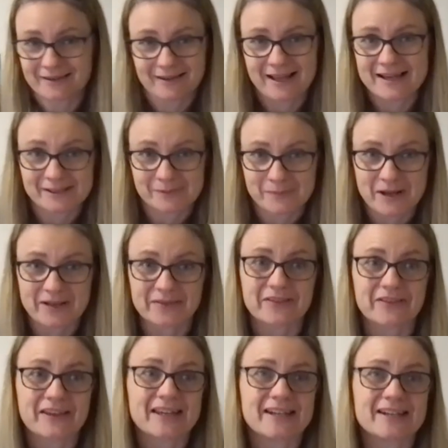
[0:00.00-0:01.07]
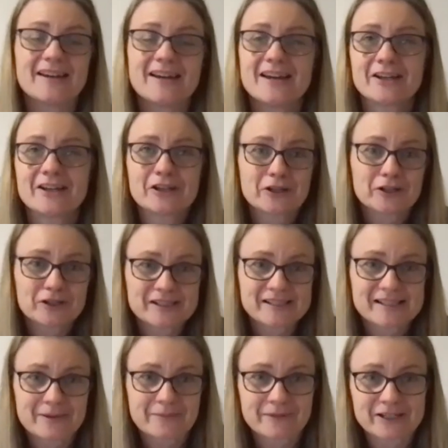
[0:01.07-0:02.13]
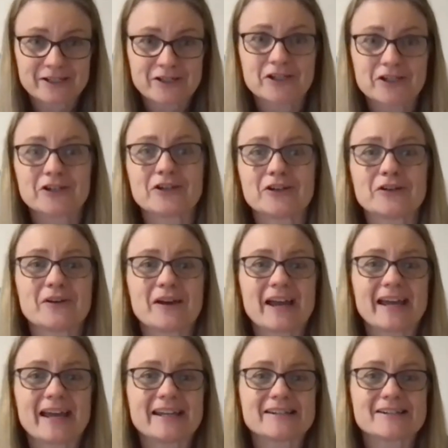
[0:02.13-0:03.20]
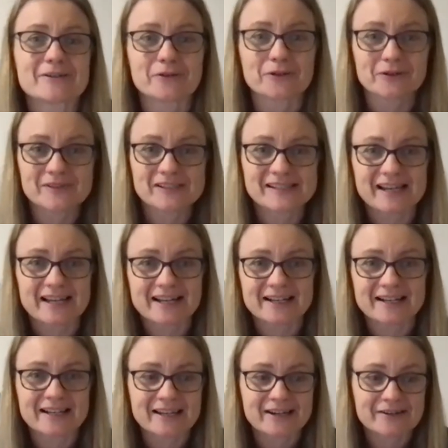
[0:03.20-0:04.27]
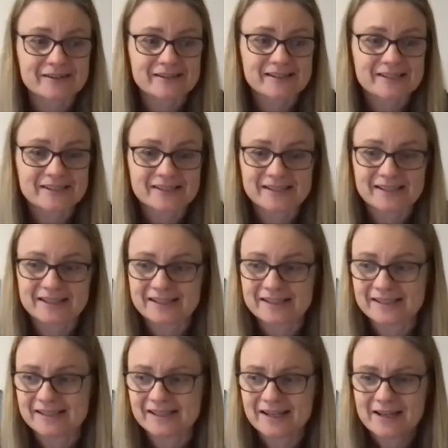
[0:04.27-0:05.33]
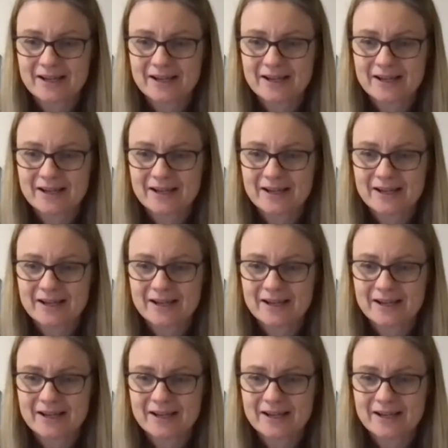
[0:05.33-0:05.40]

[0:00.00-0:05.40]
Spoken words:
last month, and you learn something new, and all of a sudden there is just this